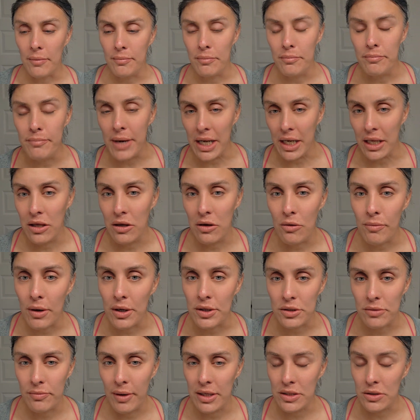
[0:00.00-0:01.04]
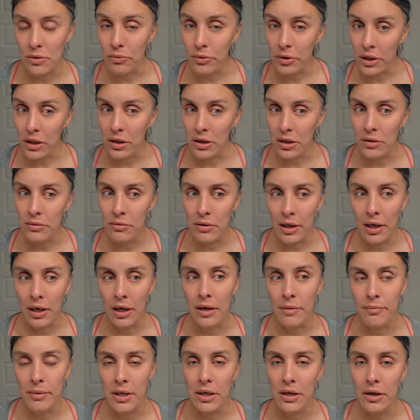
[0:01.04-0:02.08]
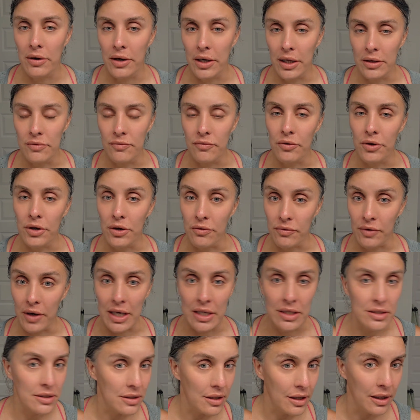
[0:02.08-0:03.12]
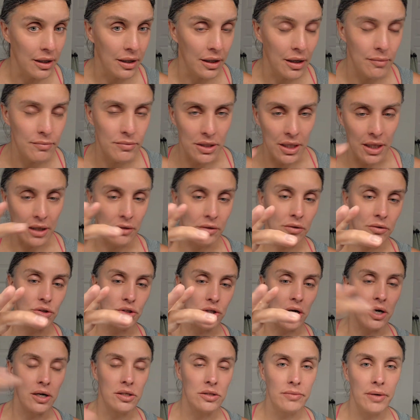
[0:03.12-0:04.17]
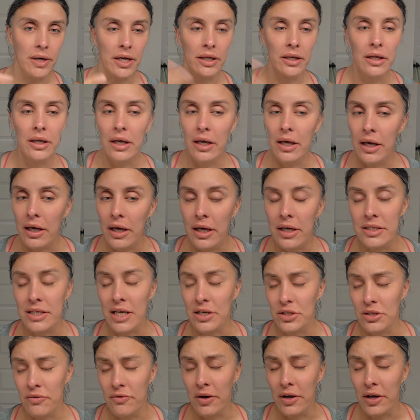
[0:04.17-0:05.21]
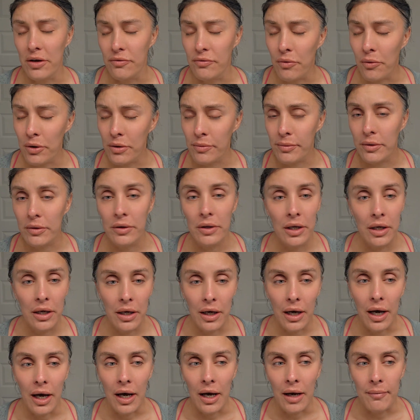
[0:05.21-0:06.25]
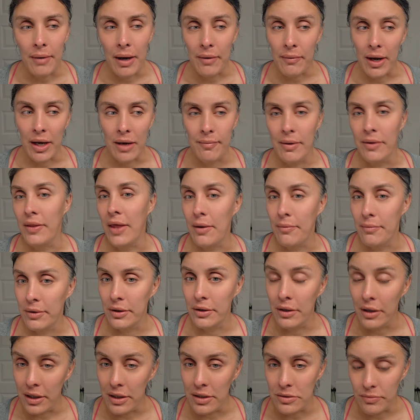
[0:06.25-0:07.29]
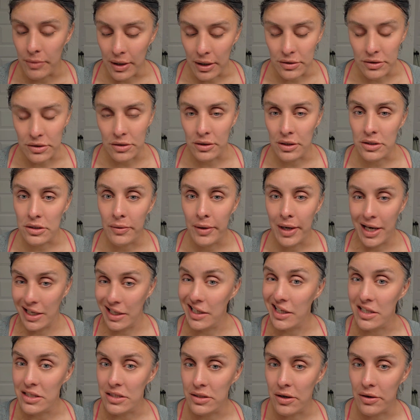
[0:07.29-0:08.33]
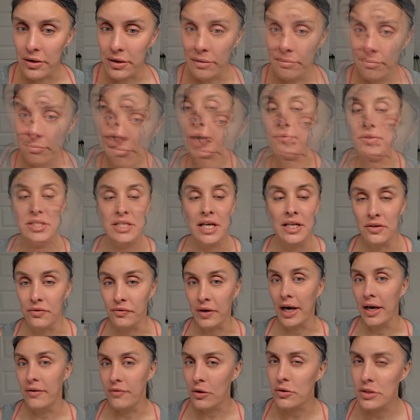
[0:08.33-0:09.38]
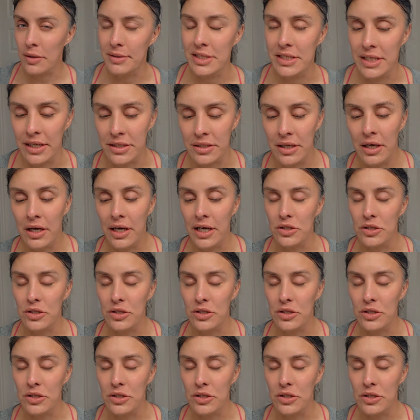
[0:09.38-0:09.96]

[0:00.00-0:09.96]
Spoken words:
Medicube also makes a really good PDRN for your face, and it comes in like a little jar. It's red. It's actually very affordable. I recommend that one as well. So let's go ahead and get started. So I have this set to 5, it goes up to 6.